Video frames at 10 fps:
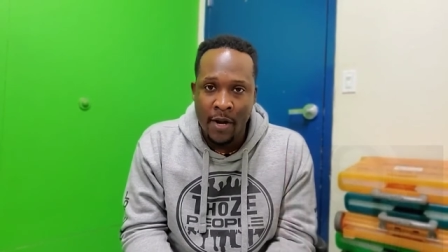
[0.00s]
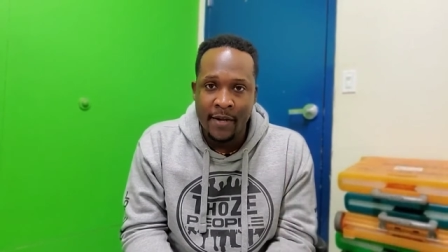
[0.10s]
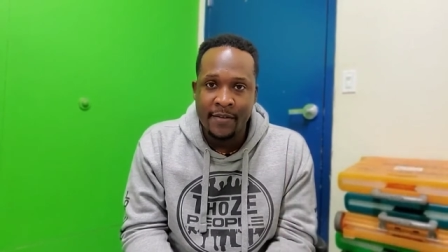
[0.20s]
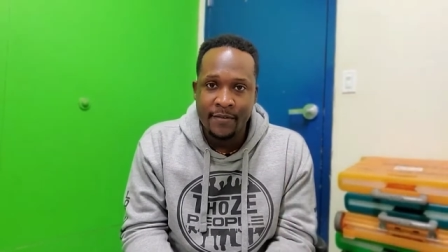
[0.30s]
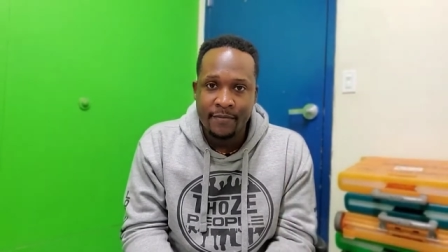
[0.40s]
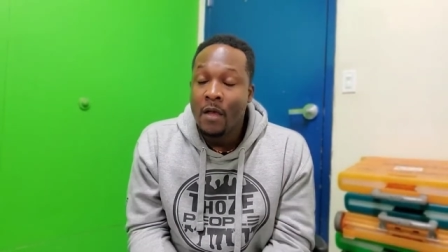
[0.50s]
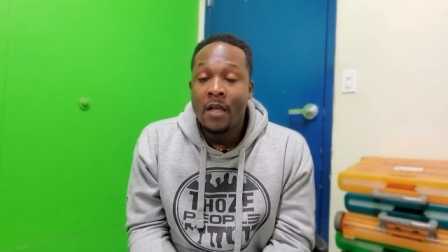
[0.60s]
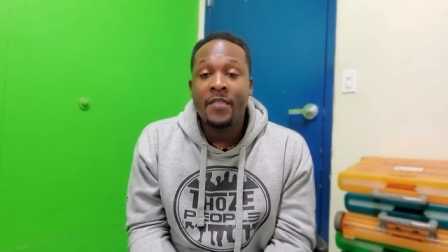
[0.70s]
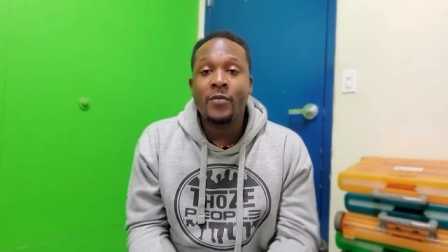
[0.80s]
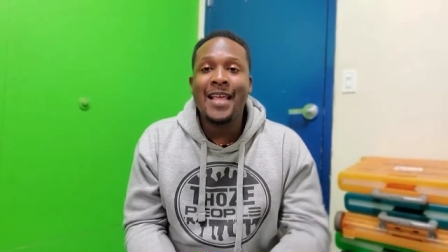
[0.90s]
it.
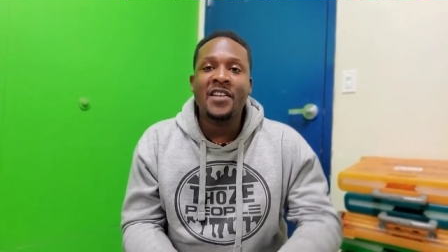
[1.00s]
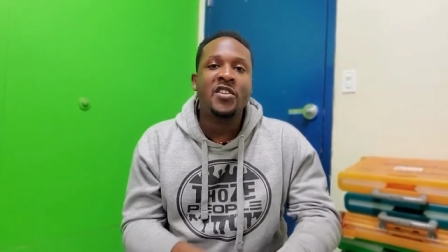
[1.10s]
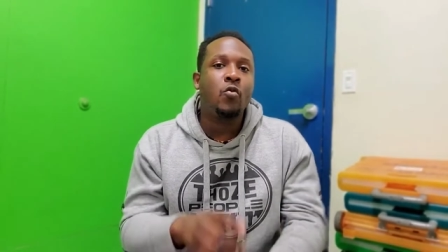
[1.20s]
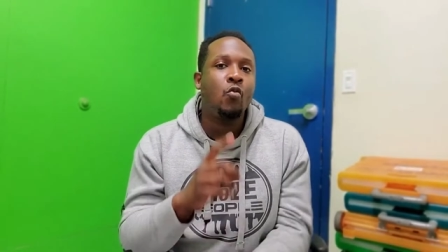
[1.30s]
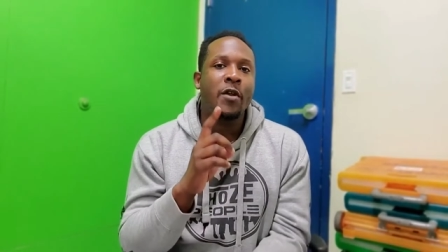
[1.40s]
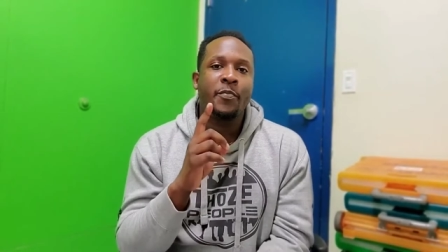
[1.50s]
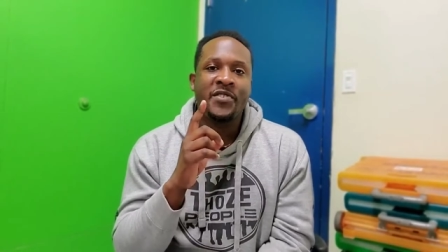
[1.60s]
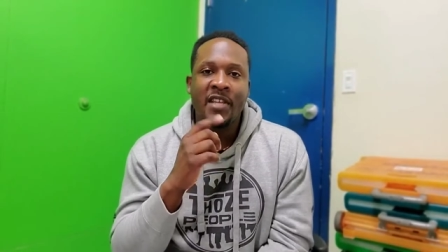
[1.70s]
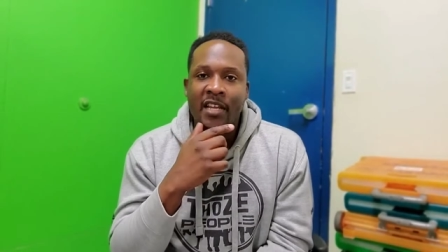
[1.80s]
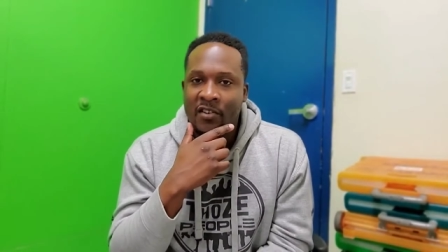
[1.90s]
There was actually one
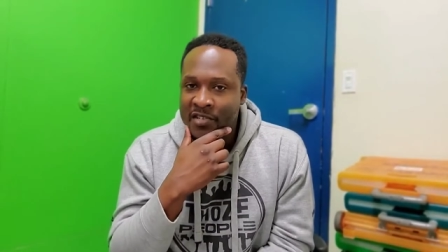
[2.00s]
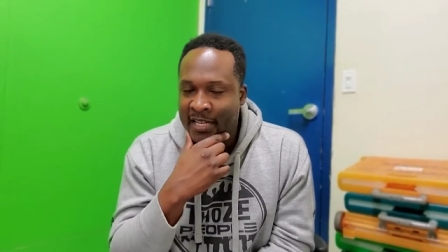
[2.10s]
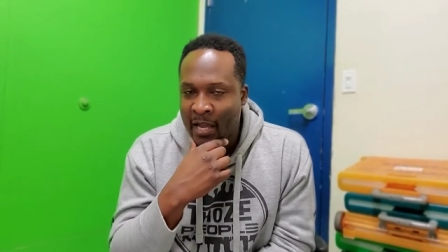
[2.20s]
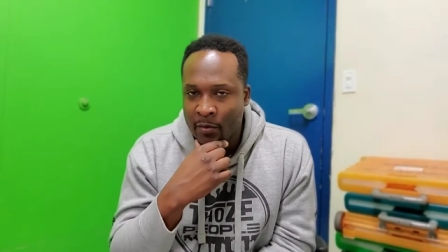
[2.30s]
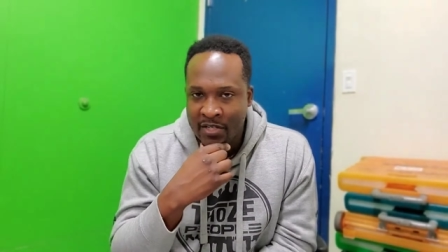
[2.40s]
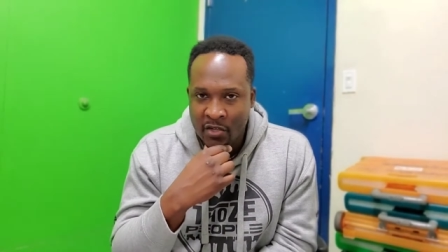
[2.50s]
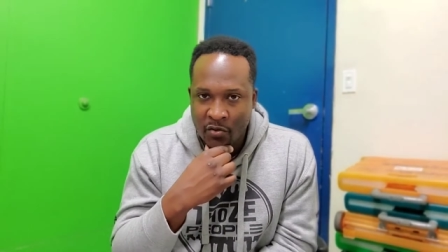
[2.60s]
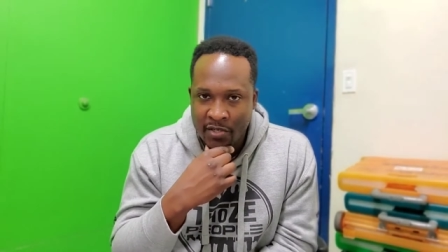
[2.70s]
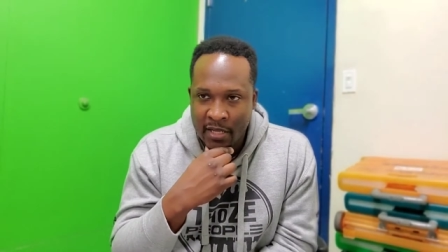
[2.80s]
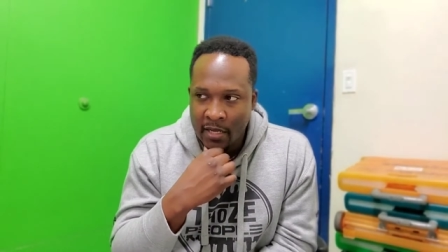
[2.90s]
particular scene that was
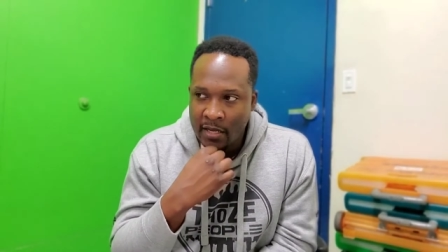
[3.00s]
interesting,